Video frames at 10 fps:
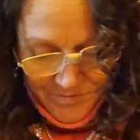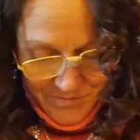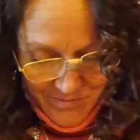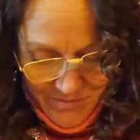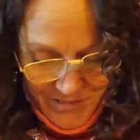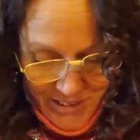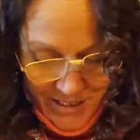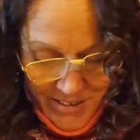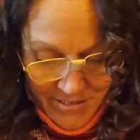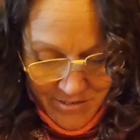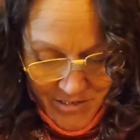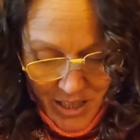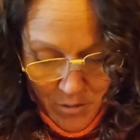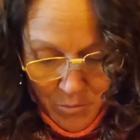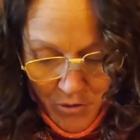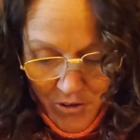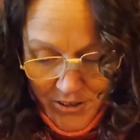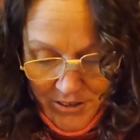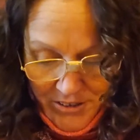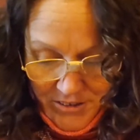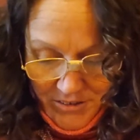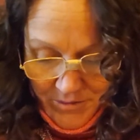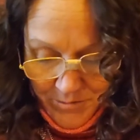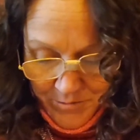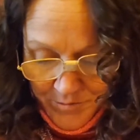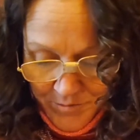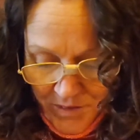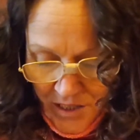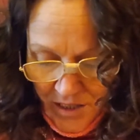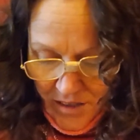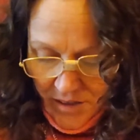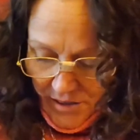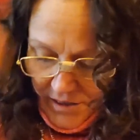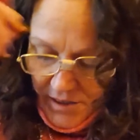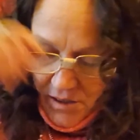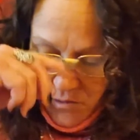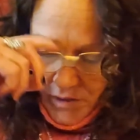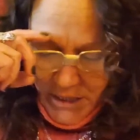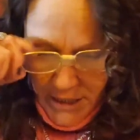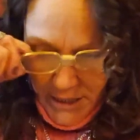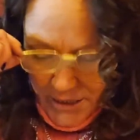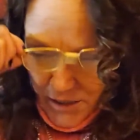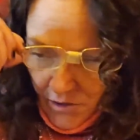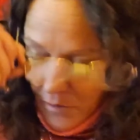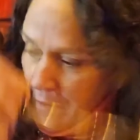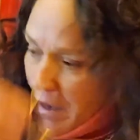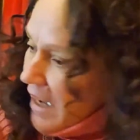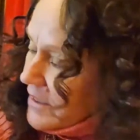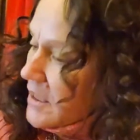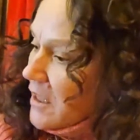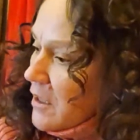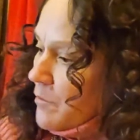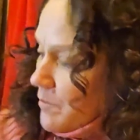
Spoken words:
Okay. He parked. So what did he do? He backed up.